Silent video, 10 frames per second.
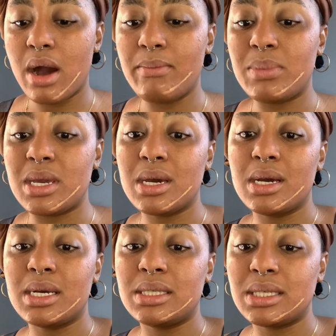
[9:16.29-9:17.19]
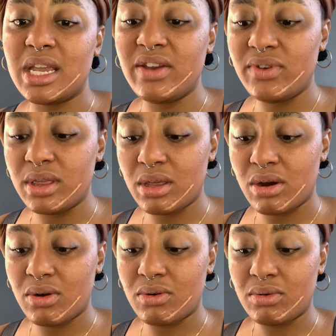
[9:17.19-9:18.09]
Because even
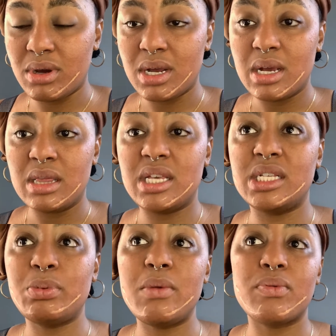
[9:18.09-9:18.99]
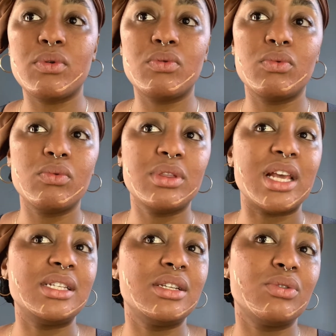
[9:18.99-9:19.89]
though these people,
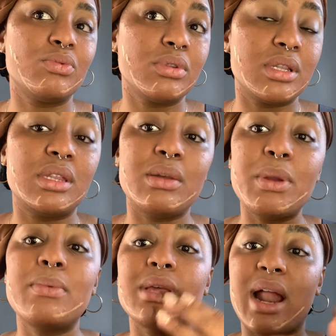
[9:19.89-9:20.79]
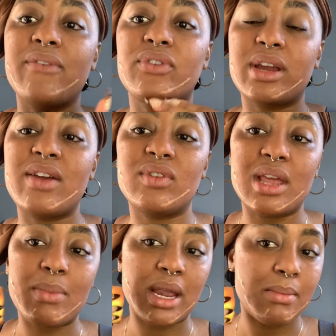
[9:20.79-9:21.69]
the people that I forgave and
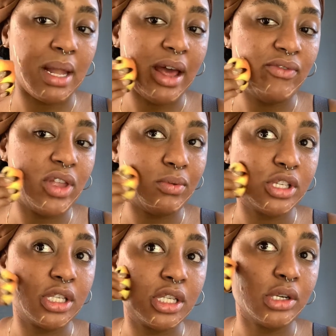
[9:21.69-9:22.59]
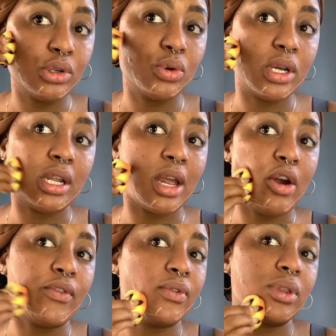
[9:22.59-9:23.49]
let back in my life, they were still doing like
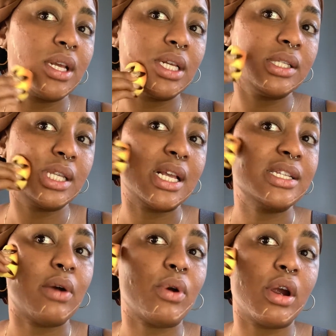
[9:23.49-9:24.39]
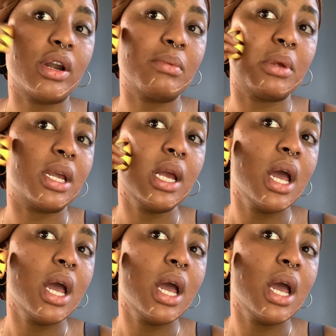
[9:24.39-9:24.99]
hurtful things that were hurting me.